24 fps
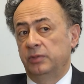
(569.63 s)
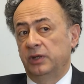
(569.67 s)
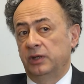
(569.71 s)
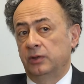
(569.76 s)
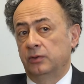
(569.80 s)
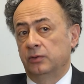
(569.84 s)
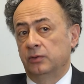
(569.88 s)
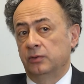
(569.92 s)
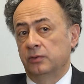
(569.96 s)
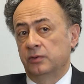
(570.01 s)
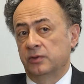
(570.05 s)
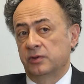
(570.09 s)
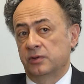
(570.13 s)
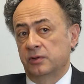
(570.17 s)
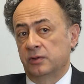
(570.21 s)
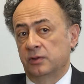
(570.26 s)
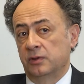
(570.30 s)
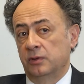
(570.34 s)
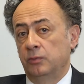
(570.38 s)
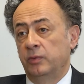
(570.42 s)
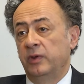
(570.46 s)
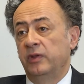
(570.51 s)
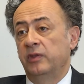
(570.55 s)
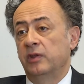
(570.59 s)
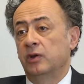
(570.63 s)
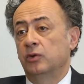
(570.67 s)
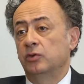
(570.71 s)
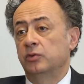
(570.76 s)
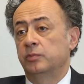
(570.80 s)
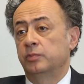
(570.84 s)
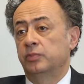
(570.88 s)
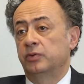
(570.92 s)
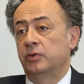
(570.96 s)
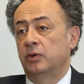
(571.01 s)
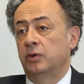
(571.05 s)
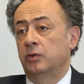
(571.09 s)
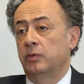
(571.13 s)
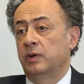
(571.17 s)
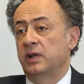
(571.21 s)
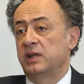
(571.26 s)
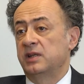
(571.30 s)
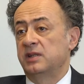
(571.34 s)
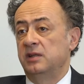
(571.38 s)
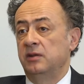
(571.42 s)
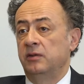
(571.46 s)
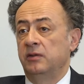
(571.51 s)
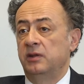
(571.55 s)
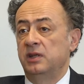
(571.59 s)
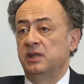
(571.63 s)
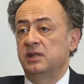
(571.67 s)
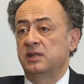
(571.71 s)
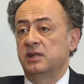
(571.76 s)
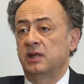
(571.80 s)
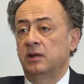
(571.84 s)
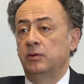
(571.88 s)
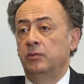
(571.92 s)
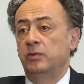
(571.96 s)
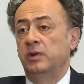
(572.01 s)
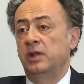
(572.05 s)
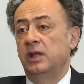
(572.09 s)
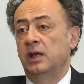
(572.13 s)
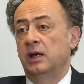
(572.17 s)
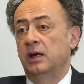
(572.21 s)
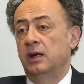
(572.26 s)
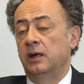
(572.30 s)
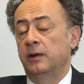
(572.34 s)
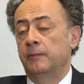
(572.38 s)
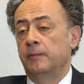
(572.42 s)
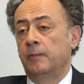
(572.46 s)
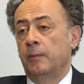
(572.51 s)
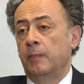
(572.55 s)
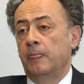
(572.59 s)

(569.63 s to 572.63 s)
because without progress in this area,